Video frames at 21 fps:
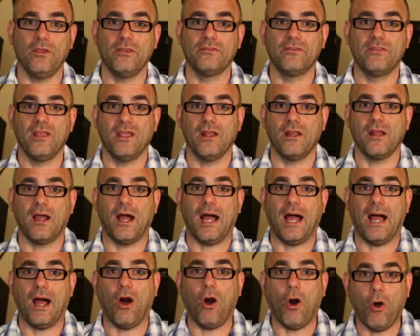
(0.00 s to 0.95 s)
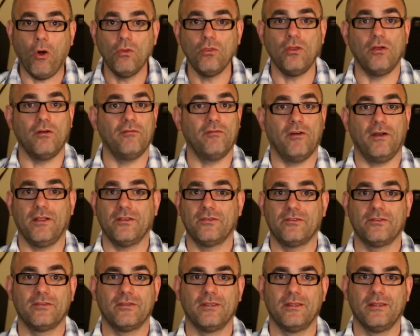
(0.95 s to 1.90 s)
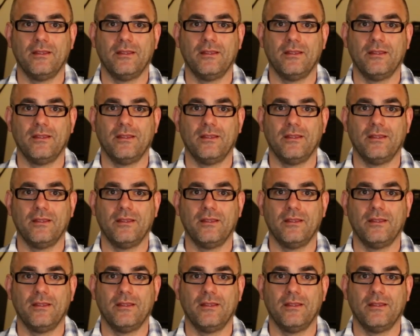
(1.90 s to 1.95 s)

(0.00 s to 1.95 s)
is that all of us